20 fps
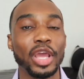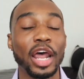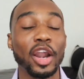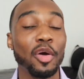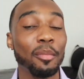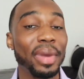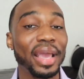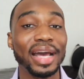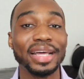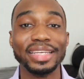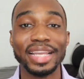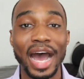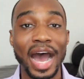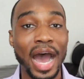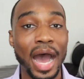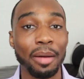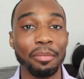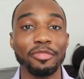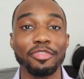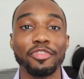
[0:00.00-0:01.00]
I don't make a
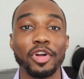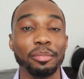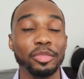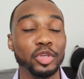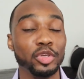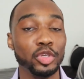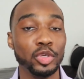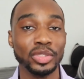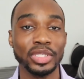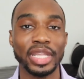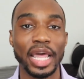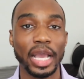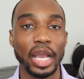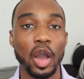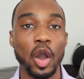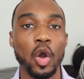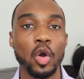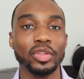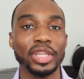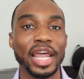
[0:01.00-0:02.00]
dime from you using that
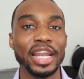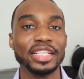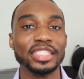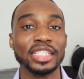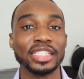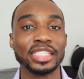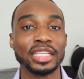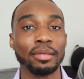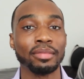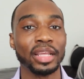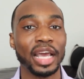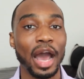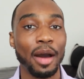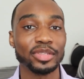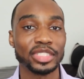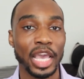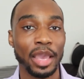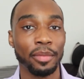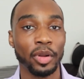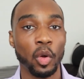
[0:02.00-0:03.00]
code. That is just something I
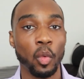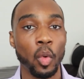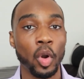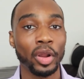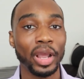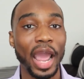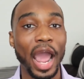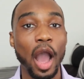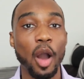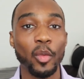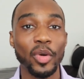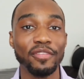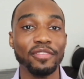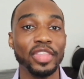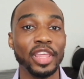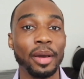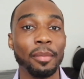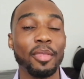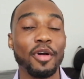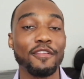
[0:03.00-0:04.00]
was able to work out with
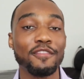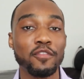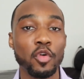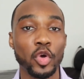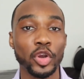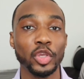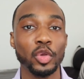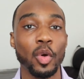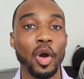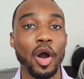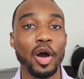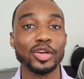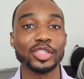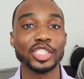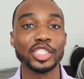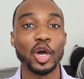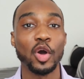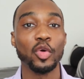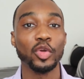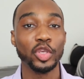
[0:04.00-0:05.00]
them for you all.
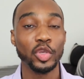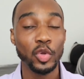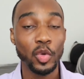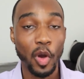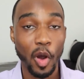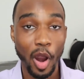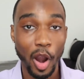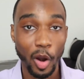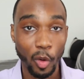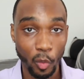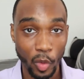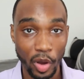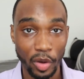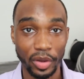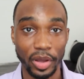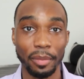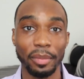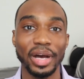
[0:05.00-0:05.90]
So you are welcome.